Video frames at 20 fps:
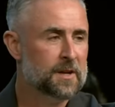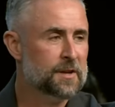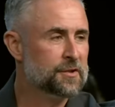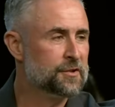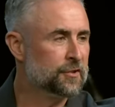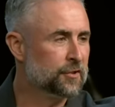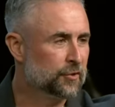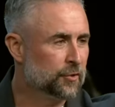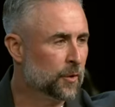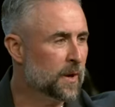
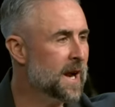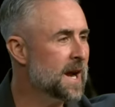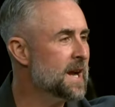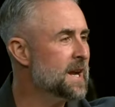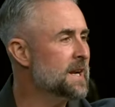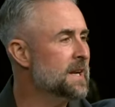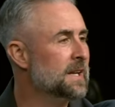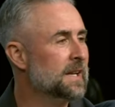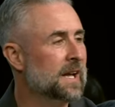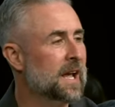
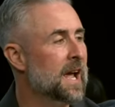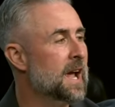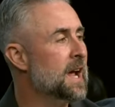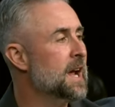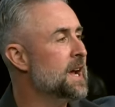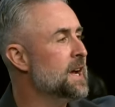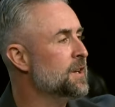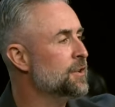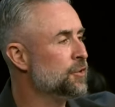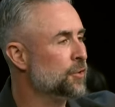straight,
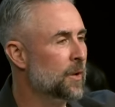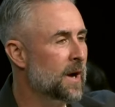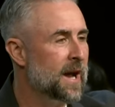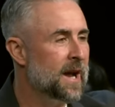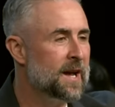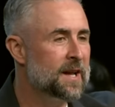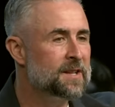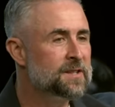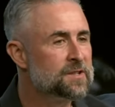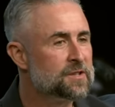gay,
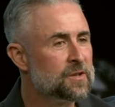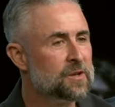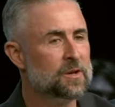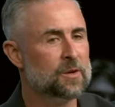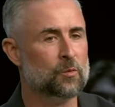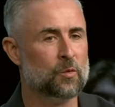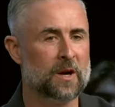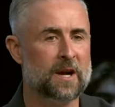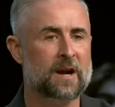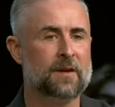trans,
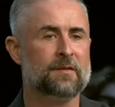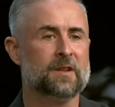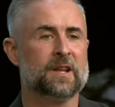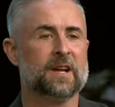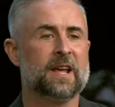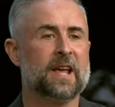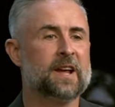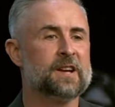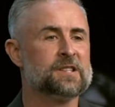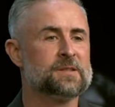whatever the
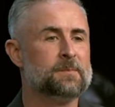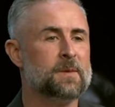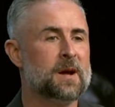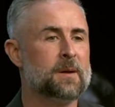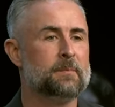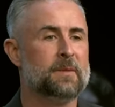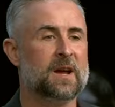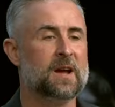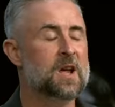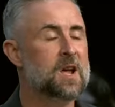case
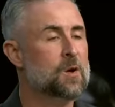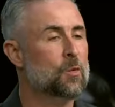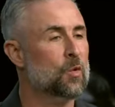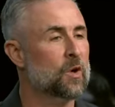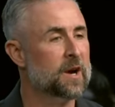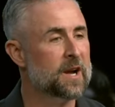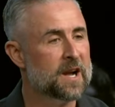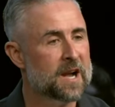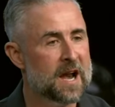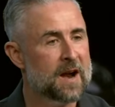might be.
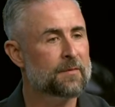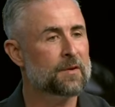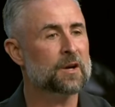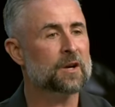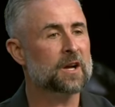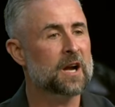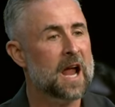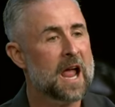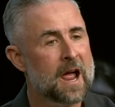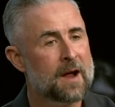We're
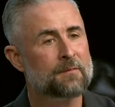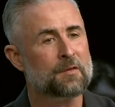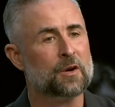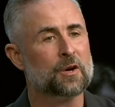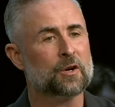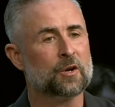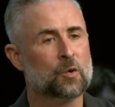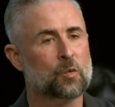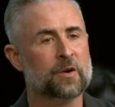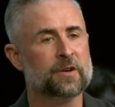never,
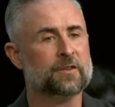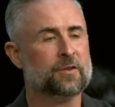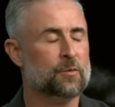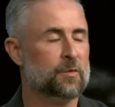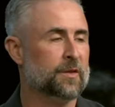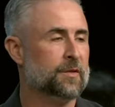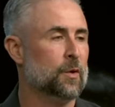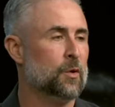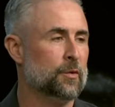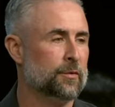ever going to
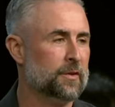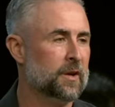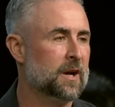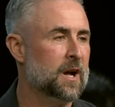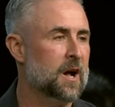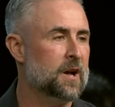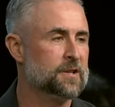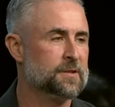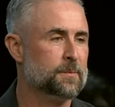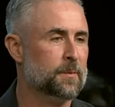withhold the
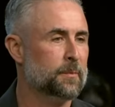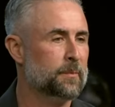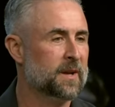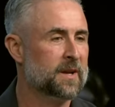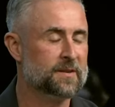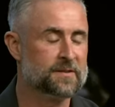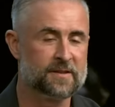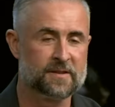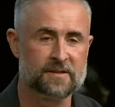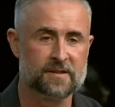gospel
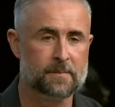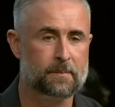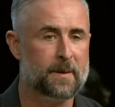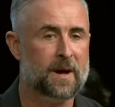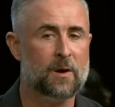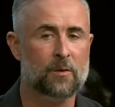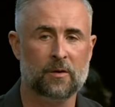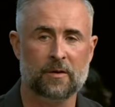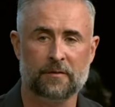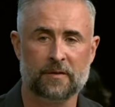because it's the
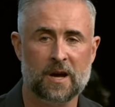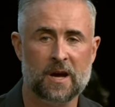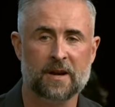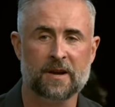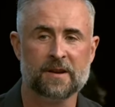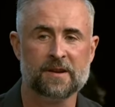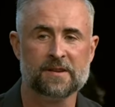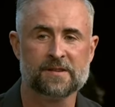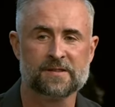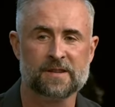power of God
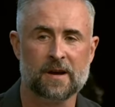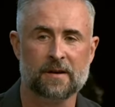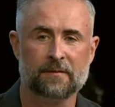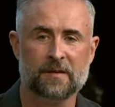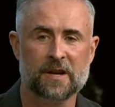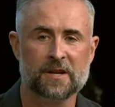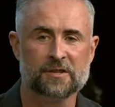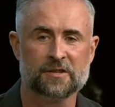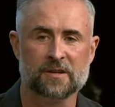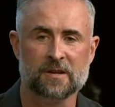into
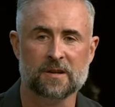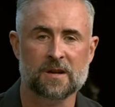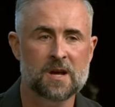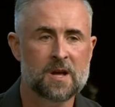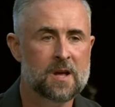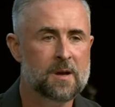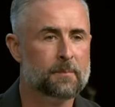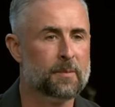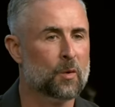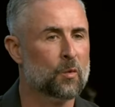salvation.
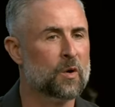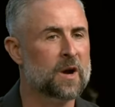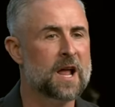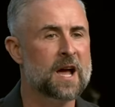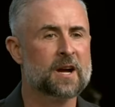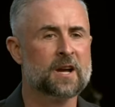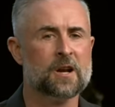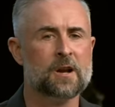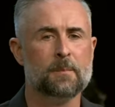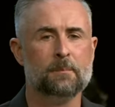But we're
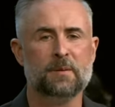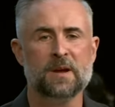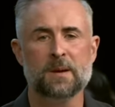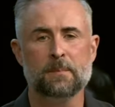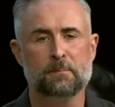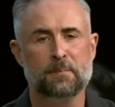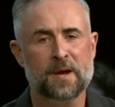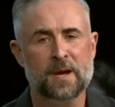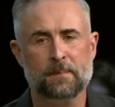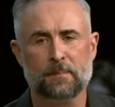not going to
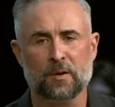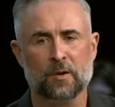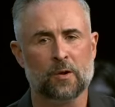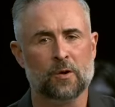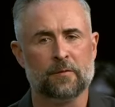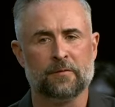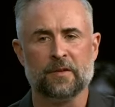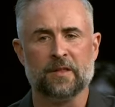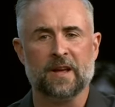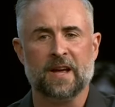beat people
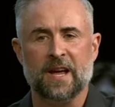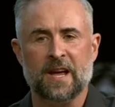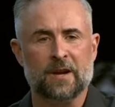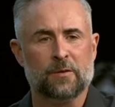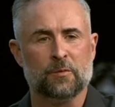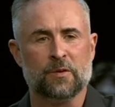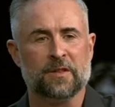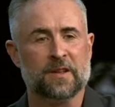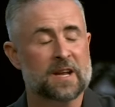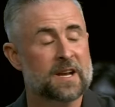over the
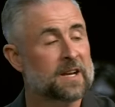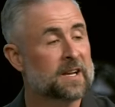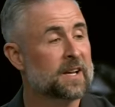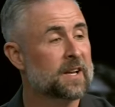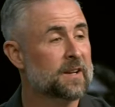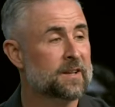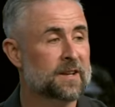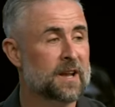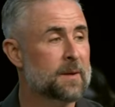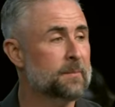head with it and
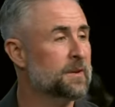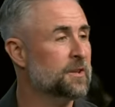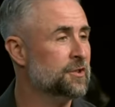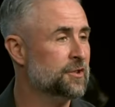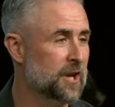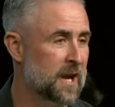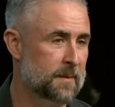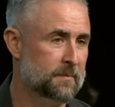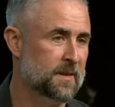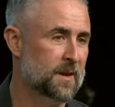condemn and
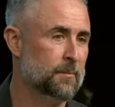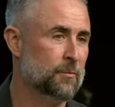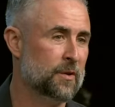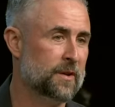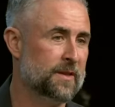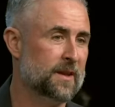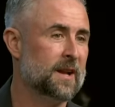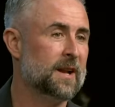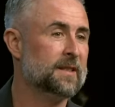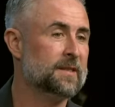shame them
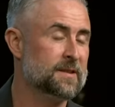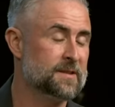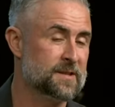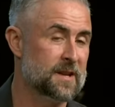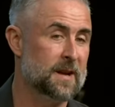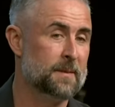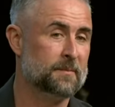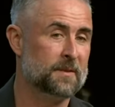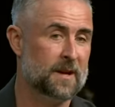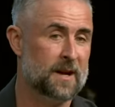with it at the
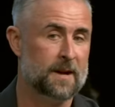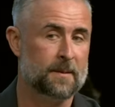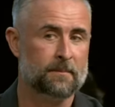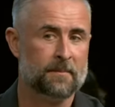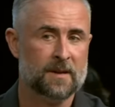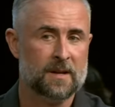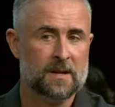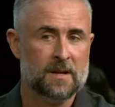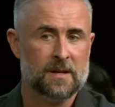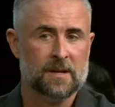same time.
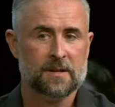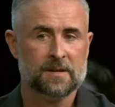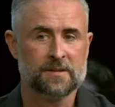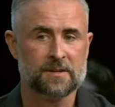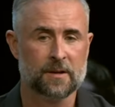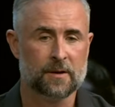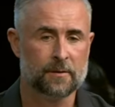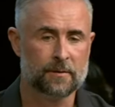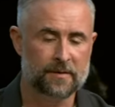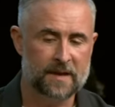
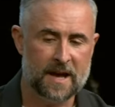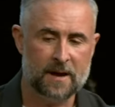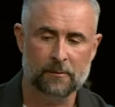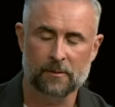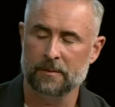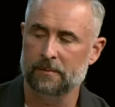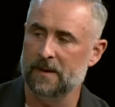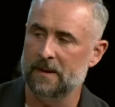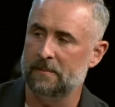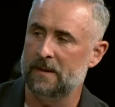So that
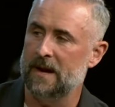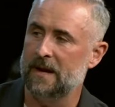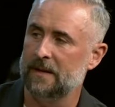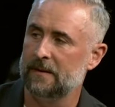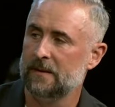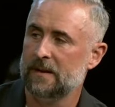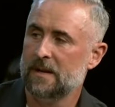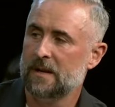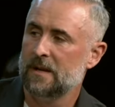would be my